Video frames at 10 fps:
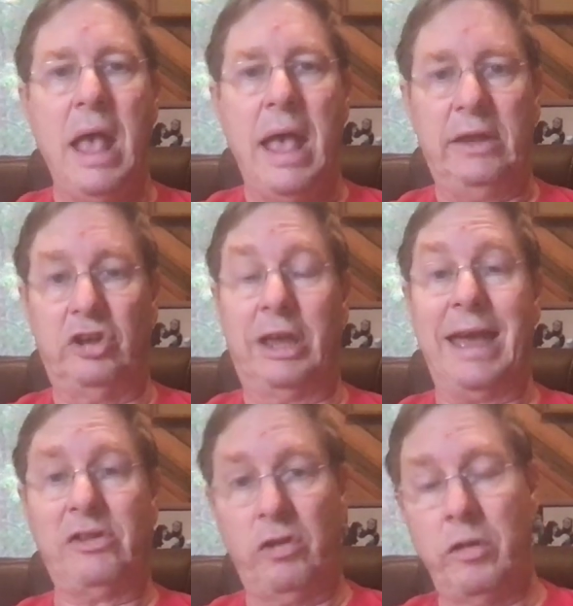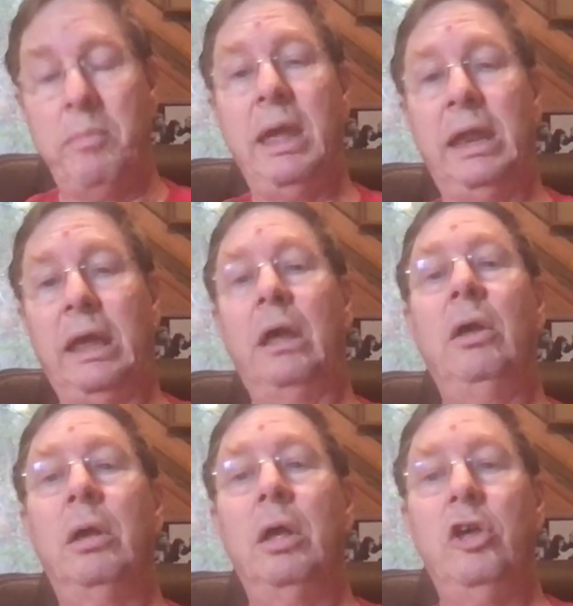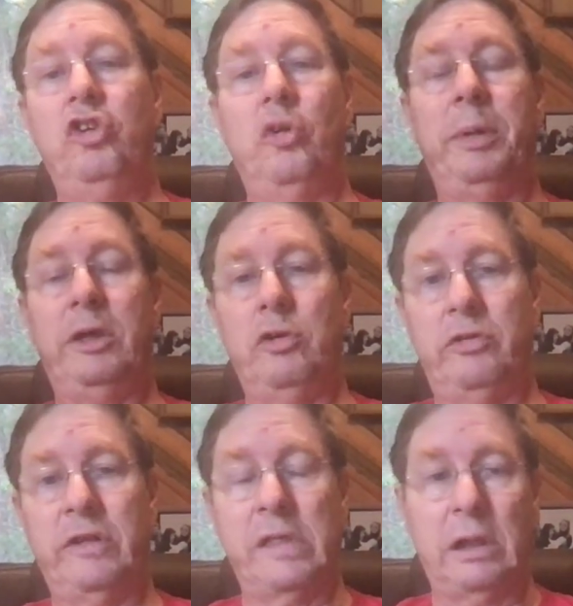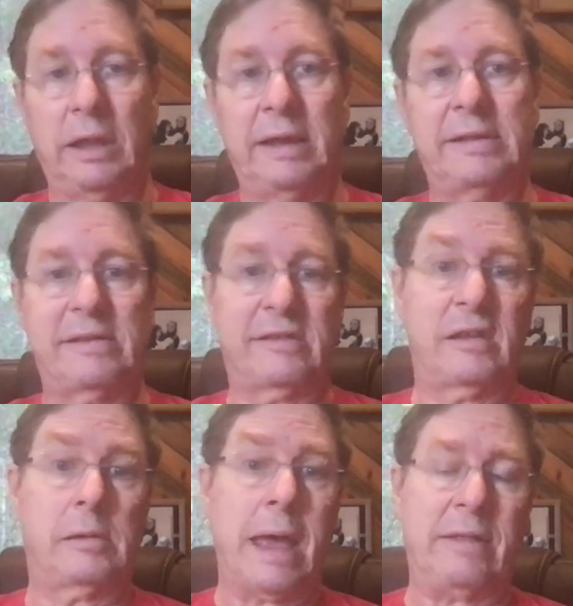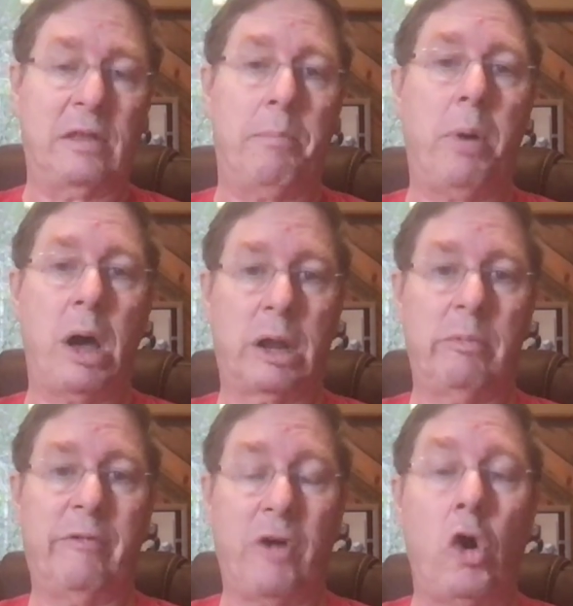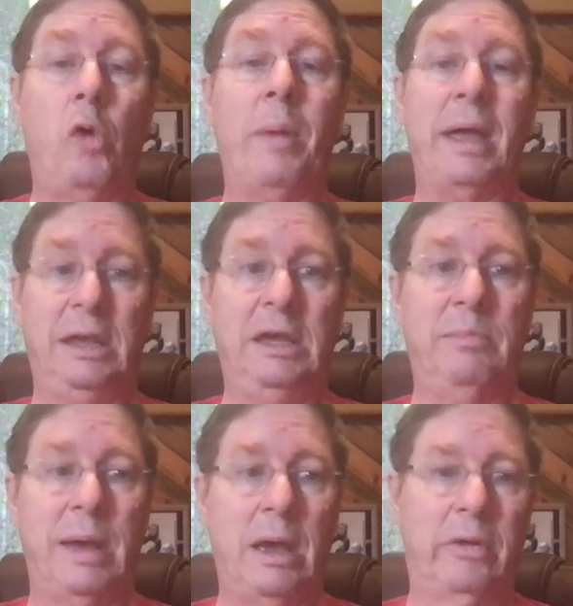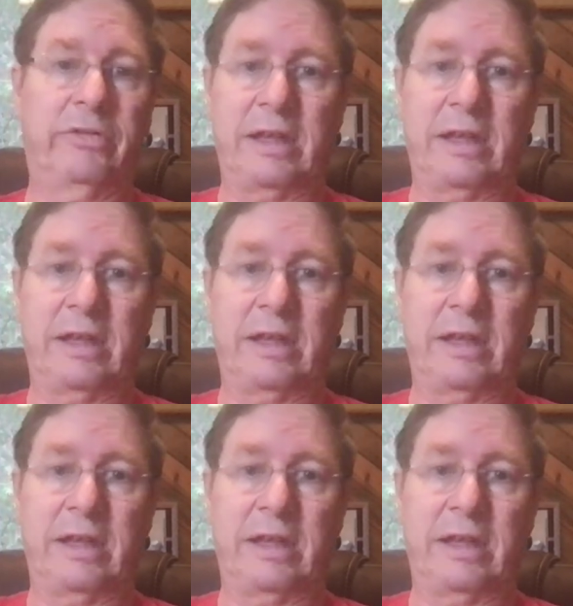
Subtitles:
And to get to the meeting, you'll be using the link that's at the bottom of all my emails.